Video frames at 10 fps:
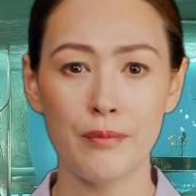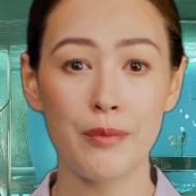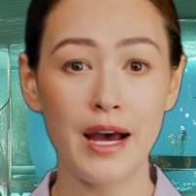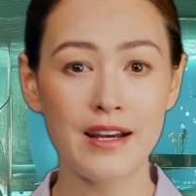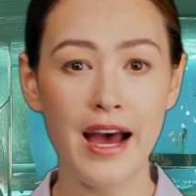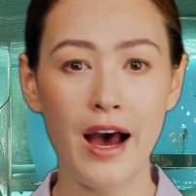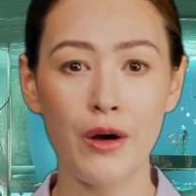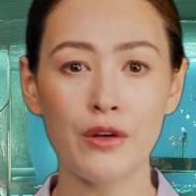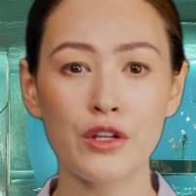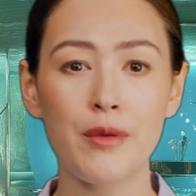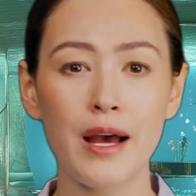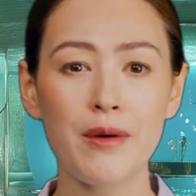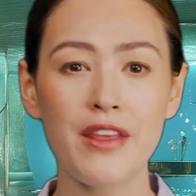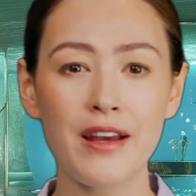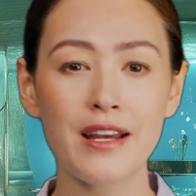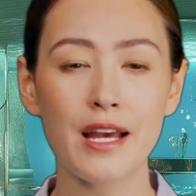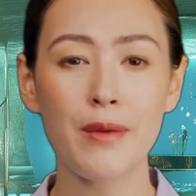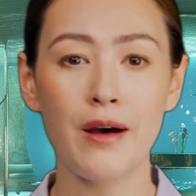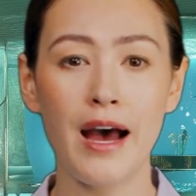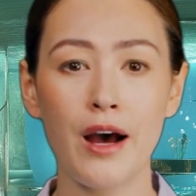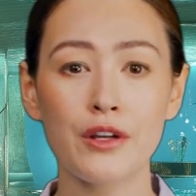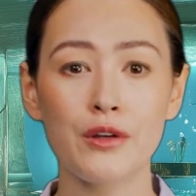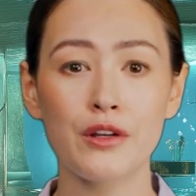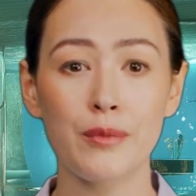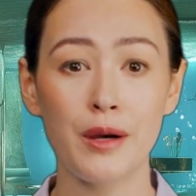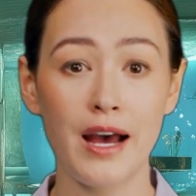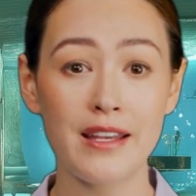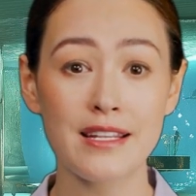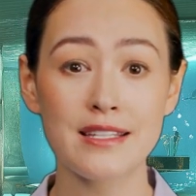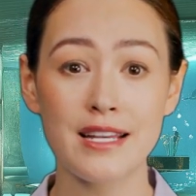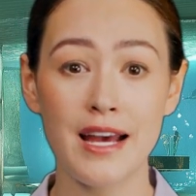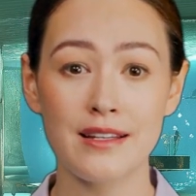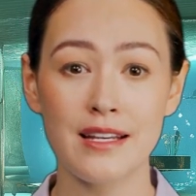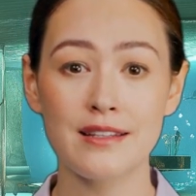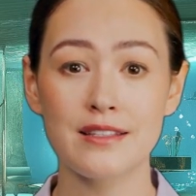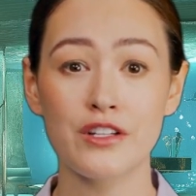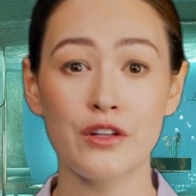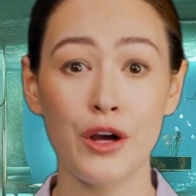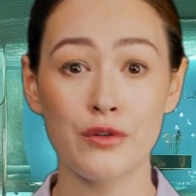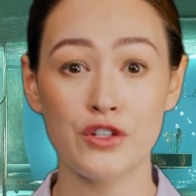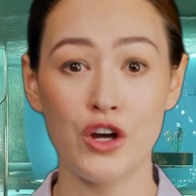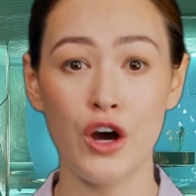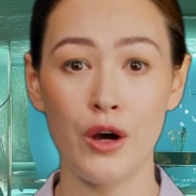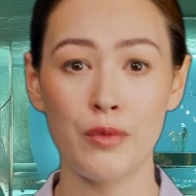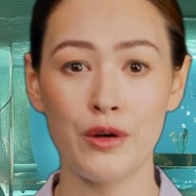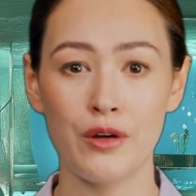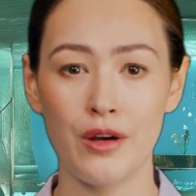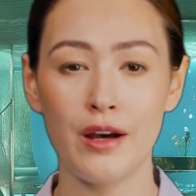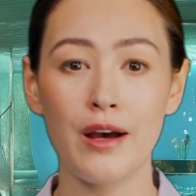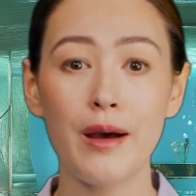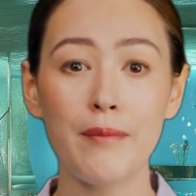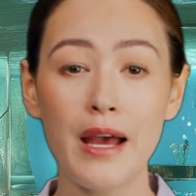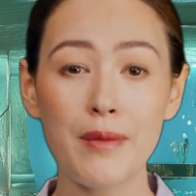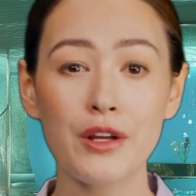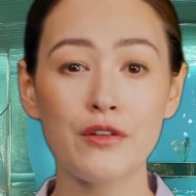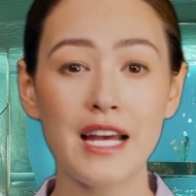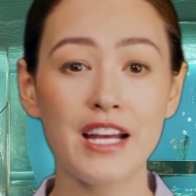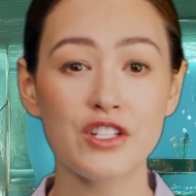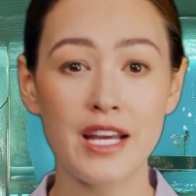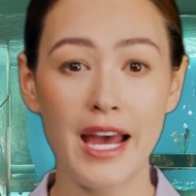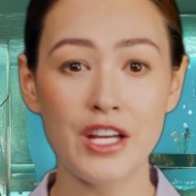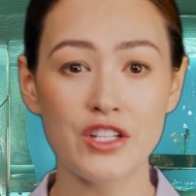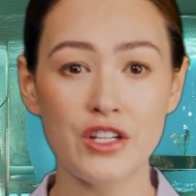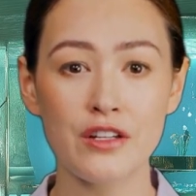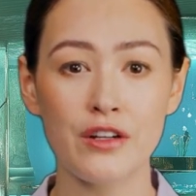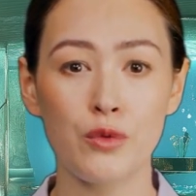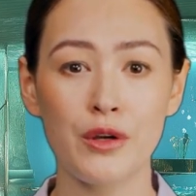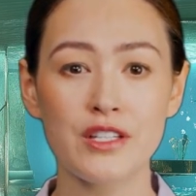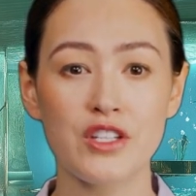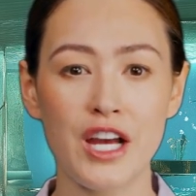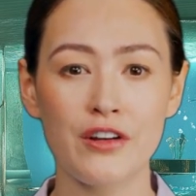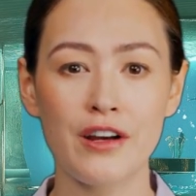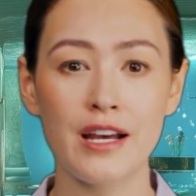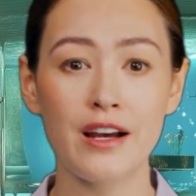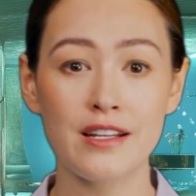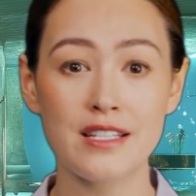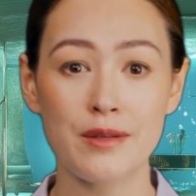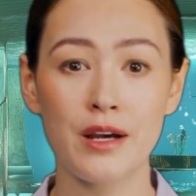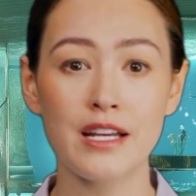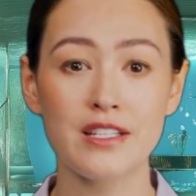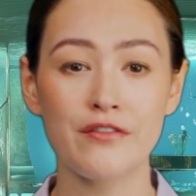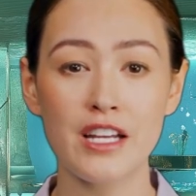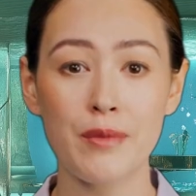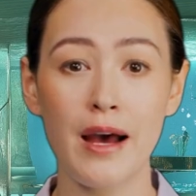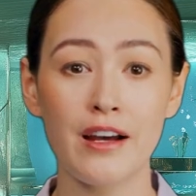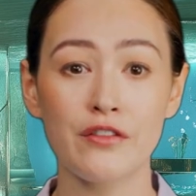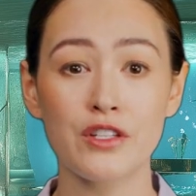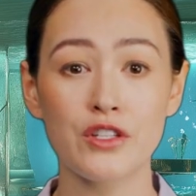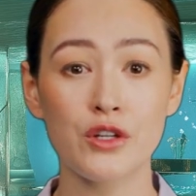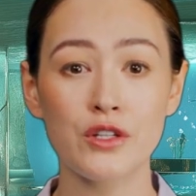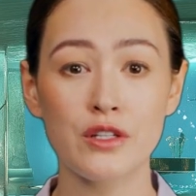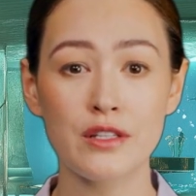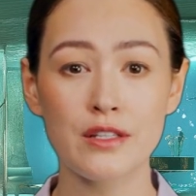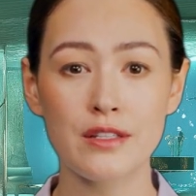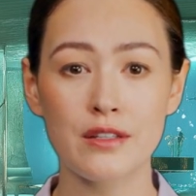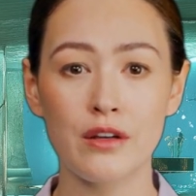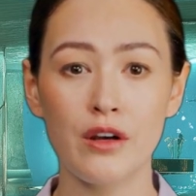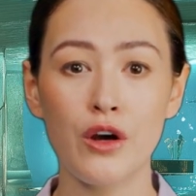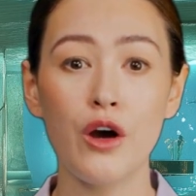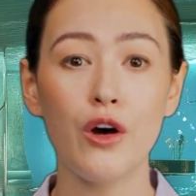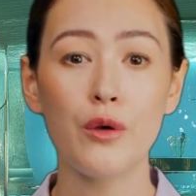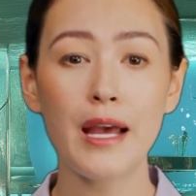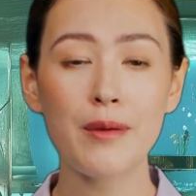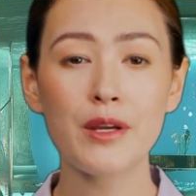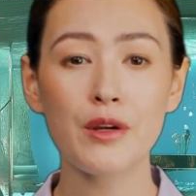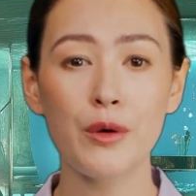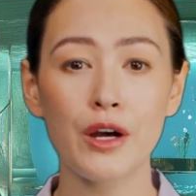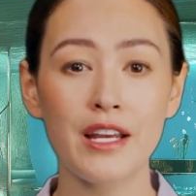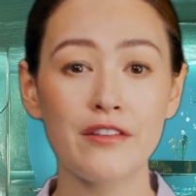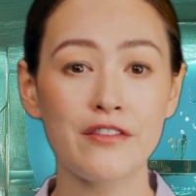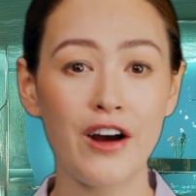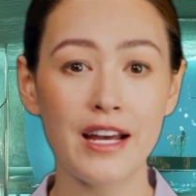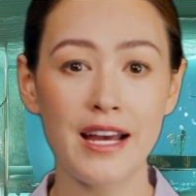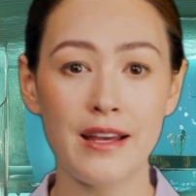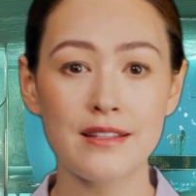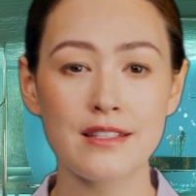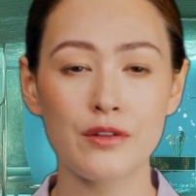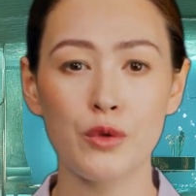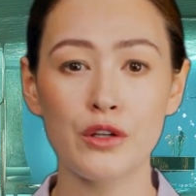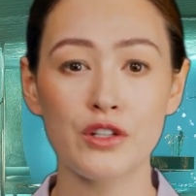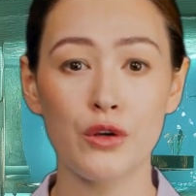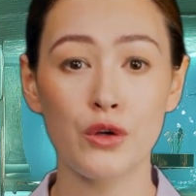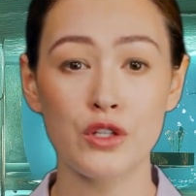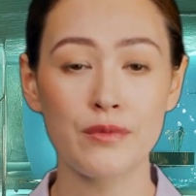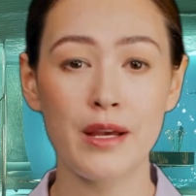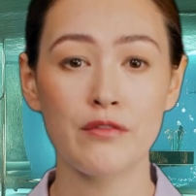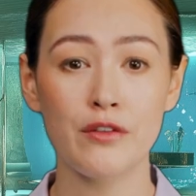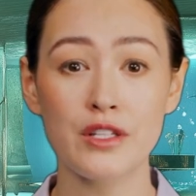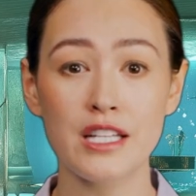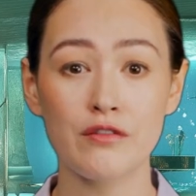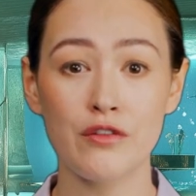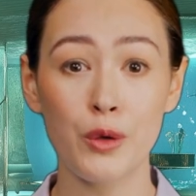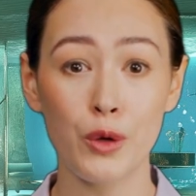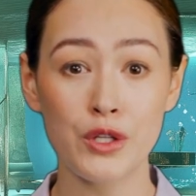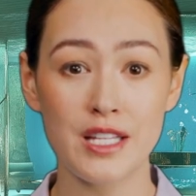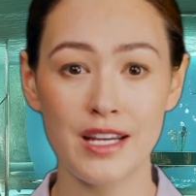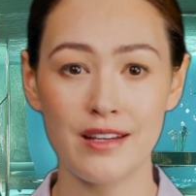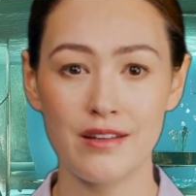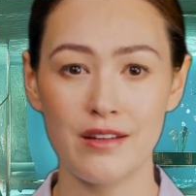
By now, you might be thinking about how you could apply these techniques in your own job. Maybe you're in education and want to generate customized feedback for students. Or maybe you work in finance and want to automate routine reporting.